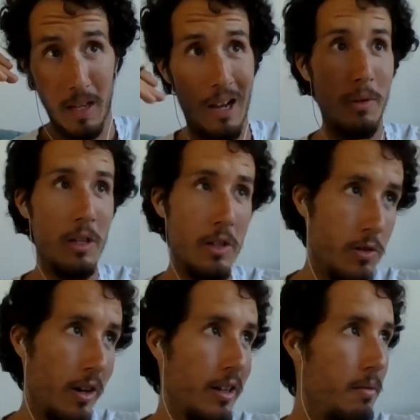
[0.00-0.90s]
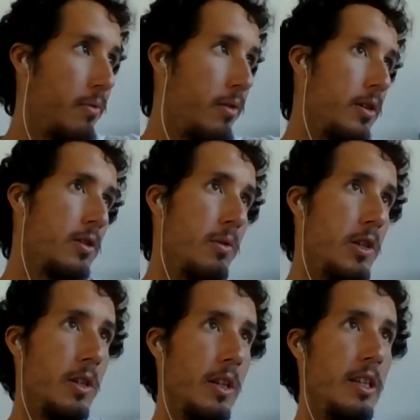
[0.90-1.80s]
I would instruct them first
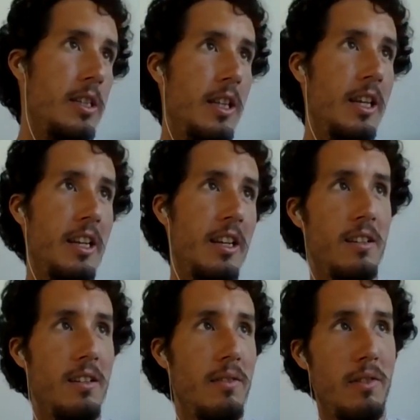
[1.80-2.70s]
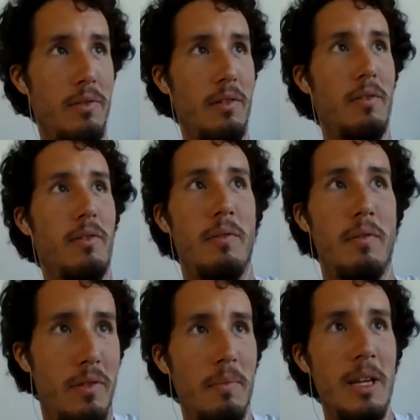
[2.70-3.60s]
originally to like,
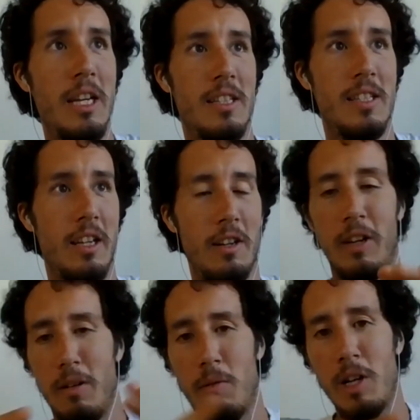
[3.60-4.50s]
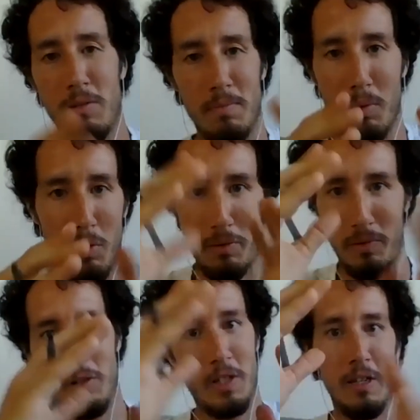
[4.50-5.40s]
for me, it's like, okay, watch them pull
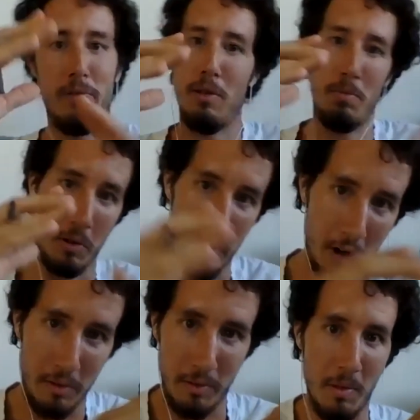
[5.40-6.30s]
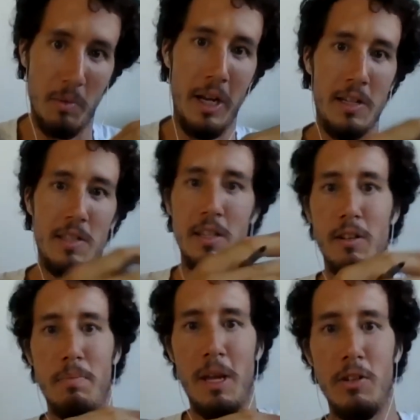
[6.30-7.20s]
first, and if they're pulling all from the waist and
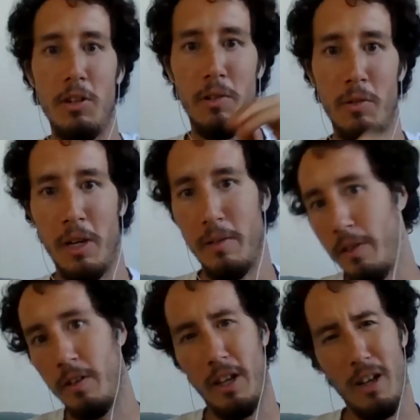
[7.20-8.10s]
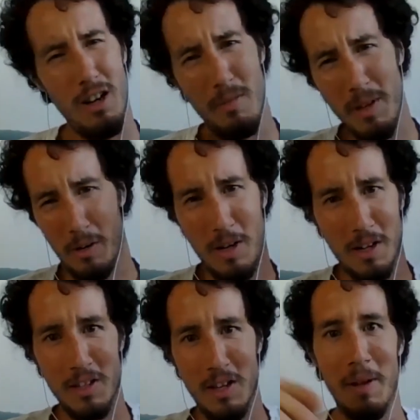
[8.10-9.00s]
they're bent over or whatever, and they're like, oh, my
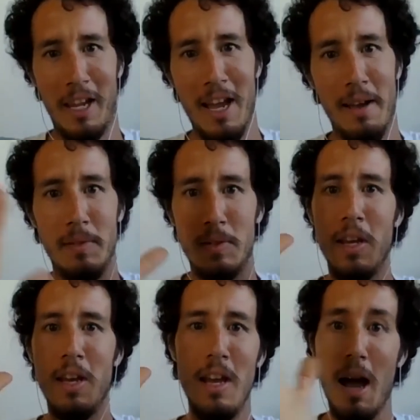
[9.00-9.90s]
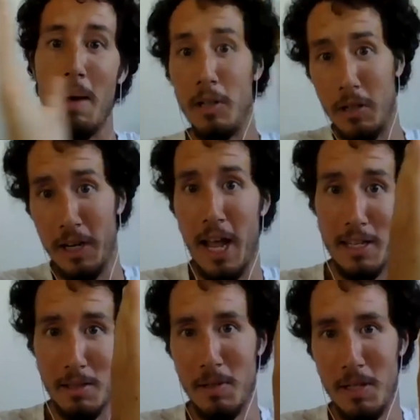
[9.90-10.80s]
quads, all my calves, I'm going to try to
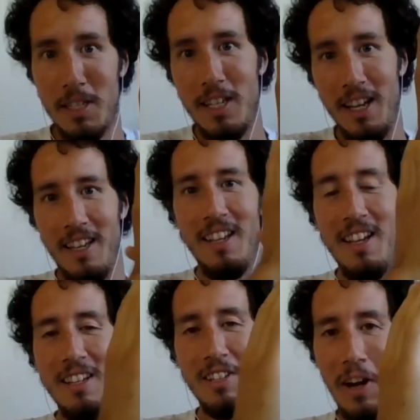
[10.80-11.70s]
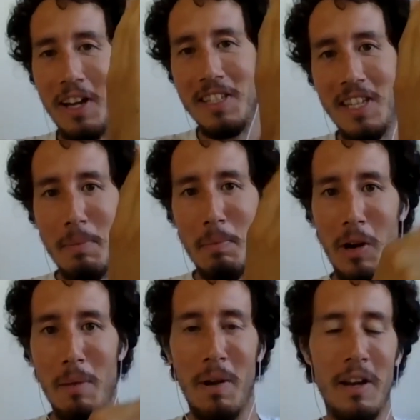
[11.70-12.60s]
ask them to try and stand
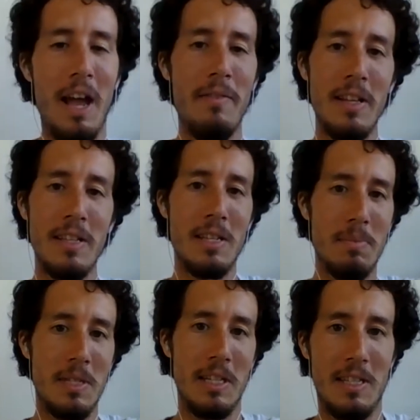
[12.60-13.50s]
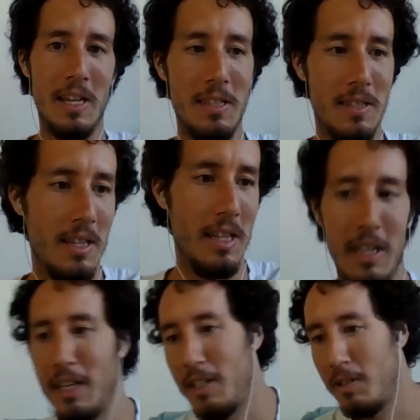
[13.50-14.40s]
more upright. I've had some success,
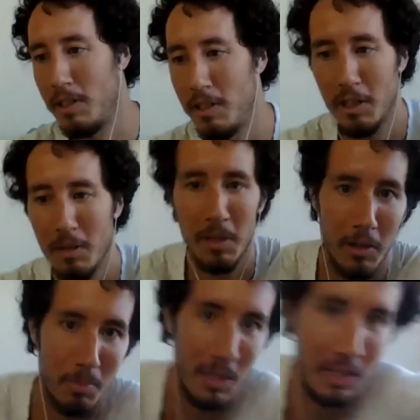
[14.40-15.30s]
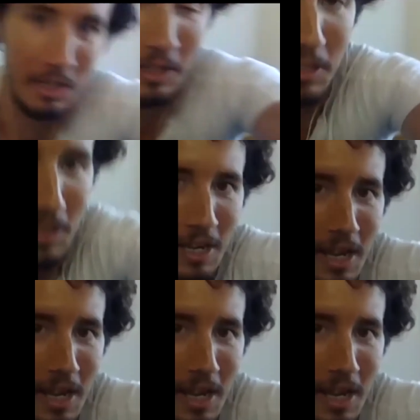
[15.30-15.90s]
and you give me your opinion on this.